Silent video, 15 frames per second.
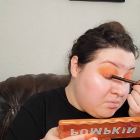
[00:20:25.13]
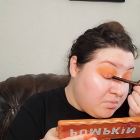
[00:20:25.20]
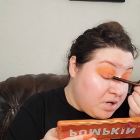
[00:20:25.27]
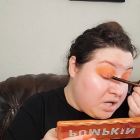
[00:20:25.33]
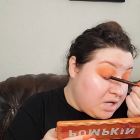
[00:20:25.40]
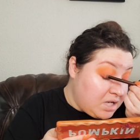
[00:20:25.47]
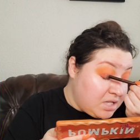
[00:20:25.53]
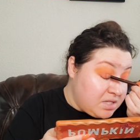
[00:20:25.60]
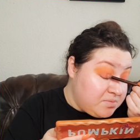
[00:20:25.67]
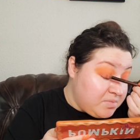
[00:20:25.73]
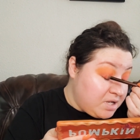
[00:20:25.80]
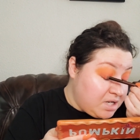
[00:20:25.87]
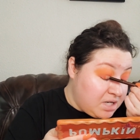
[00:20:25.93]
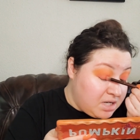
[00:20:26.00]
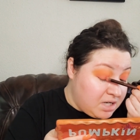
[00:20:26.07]
my
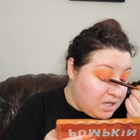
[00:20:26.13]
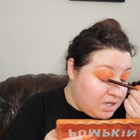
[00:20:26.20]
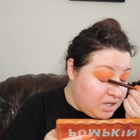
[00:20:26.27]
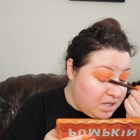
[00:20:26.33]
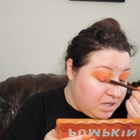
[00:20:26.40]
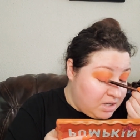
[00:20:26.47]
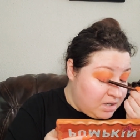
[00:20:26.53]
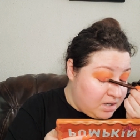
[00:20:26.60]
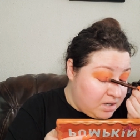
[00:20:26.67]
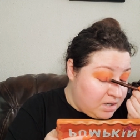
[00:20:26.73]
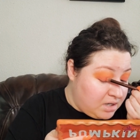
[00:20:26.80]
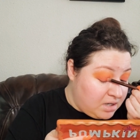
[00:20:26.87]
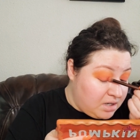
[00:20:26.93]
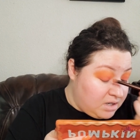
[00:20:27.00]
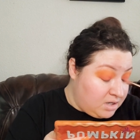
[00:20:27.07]
husband and I
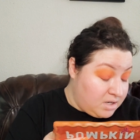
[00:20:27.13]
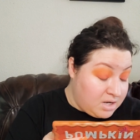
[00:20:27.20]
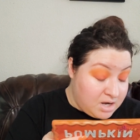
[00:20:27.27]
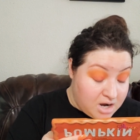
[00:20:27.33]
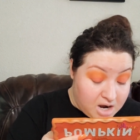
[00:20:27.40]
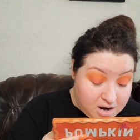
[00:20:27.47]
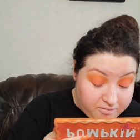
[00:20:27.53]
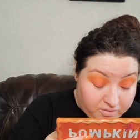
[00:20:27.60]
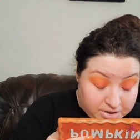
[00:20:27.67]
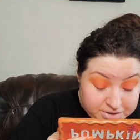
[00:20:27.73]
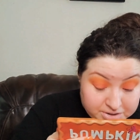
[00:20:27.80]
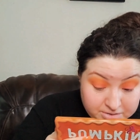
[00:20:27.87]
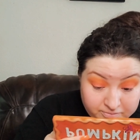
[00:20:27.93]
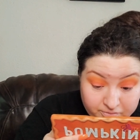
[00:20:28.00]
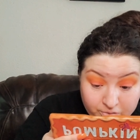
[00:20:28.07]
have
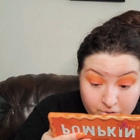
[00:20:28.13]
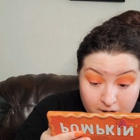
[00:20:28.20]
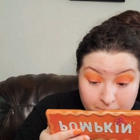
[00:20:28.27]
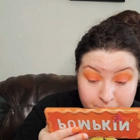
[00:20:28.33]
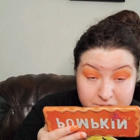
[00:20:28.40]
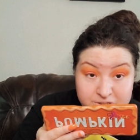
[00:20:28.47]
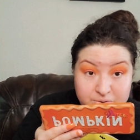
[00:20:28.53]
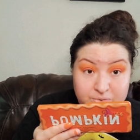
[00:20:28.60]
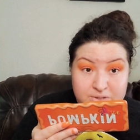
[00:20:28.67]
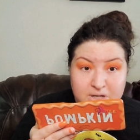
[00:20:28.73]
watched a few episodes,